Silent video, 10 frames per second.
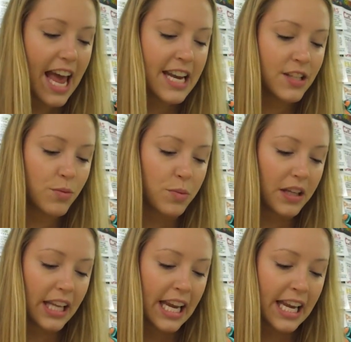And it's
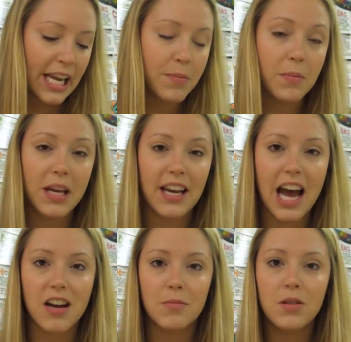really keeping me
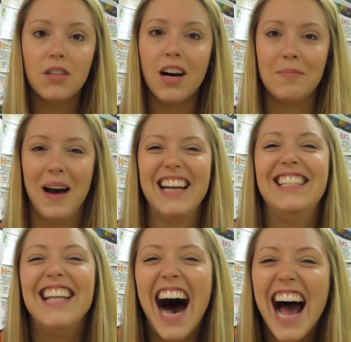accountable on my
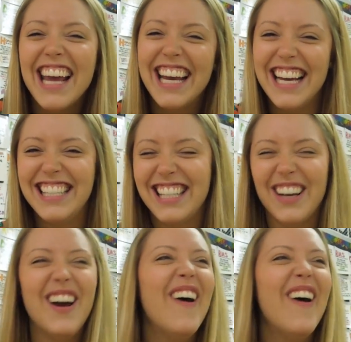diet,